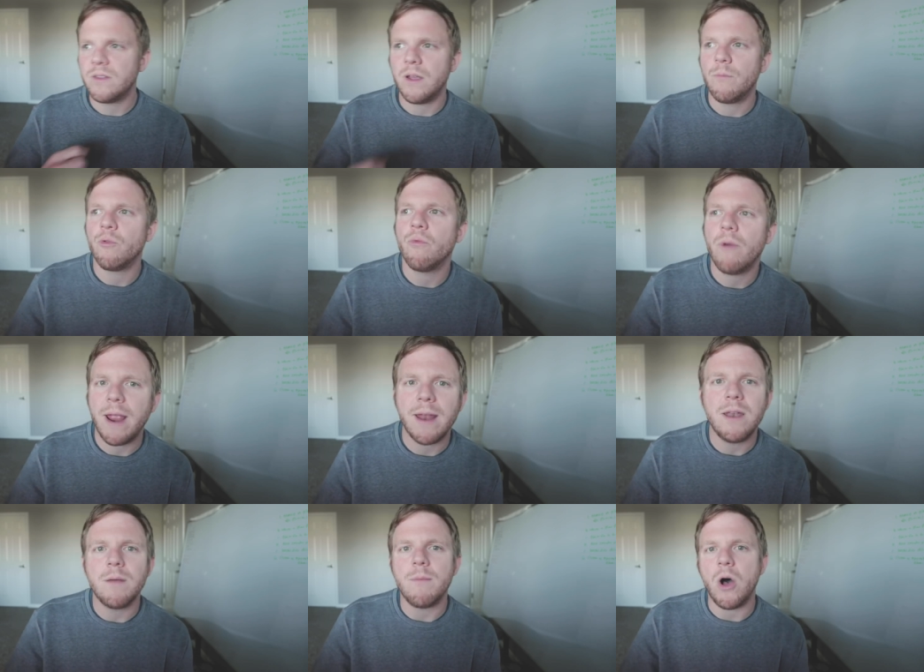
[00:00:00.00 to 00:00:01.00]
some
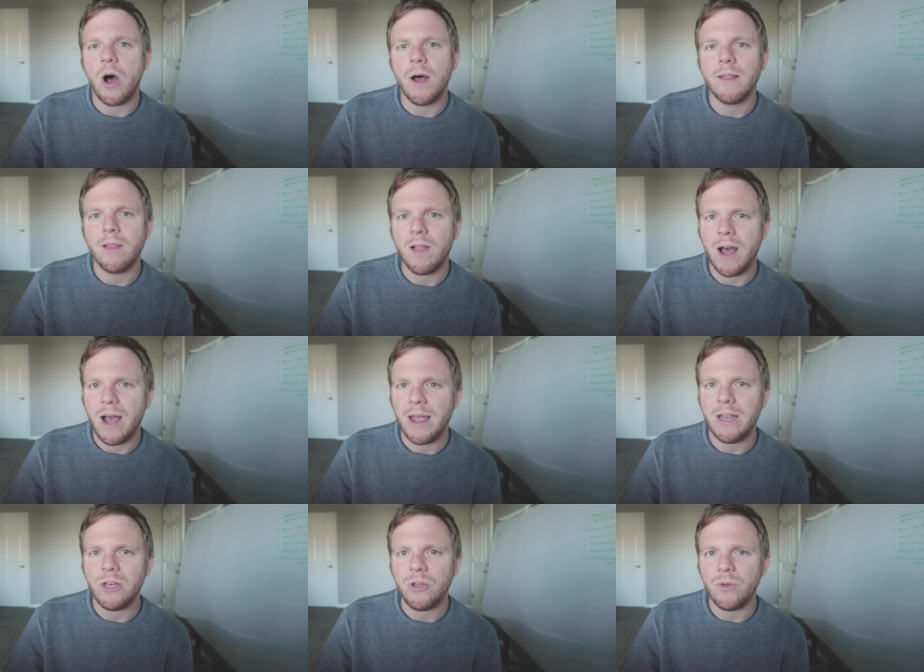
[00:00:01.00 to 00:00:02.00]
random
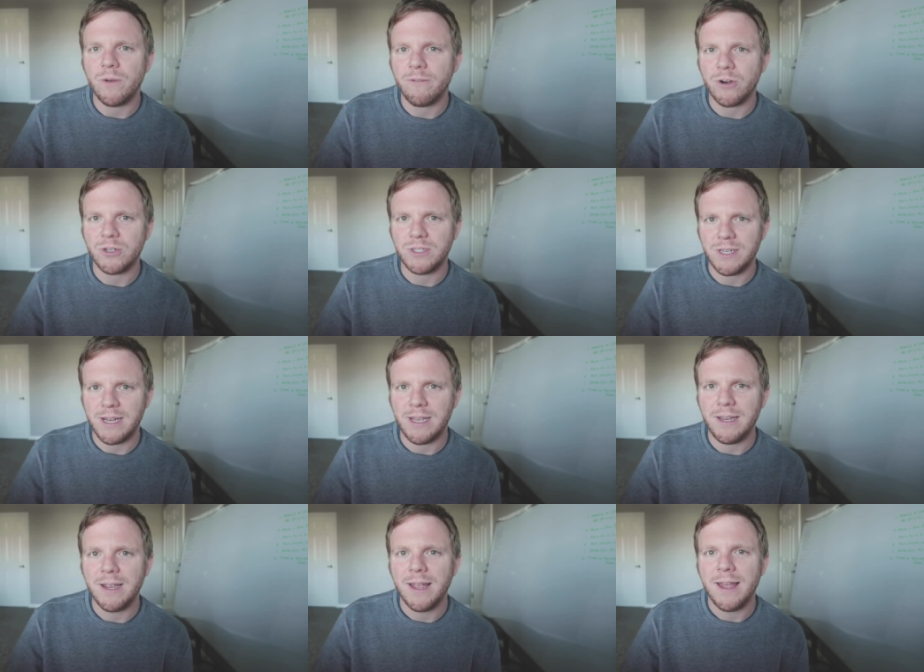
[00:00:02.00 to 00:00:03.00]
online
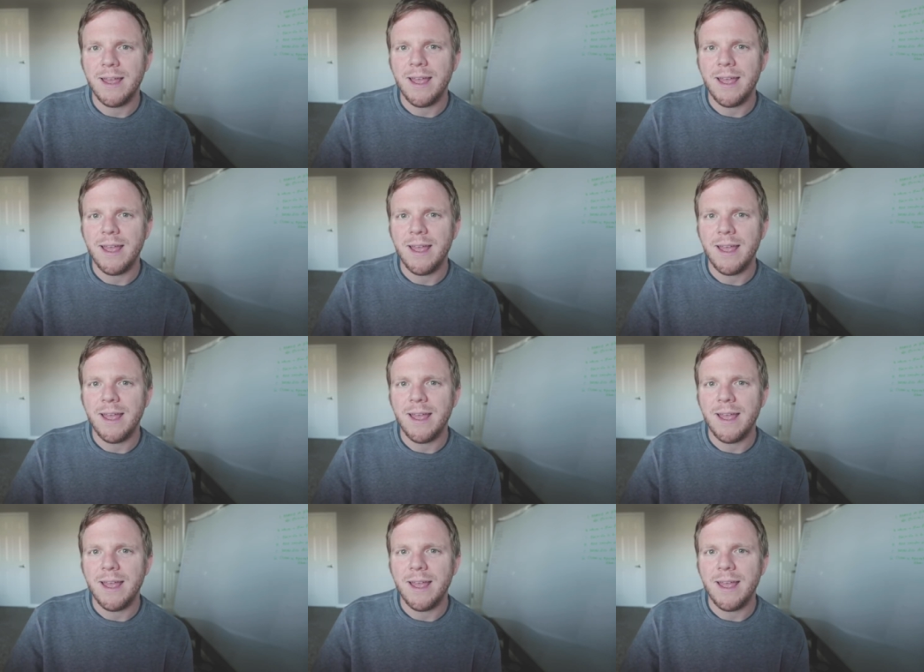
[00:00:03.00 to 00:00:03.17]
university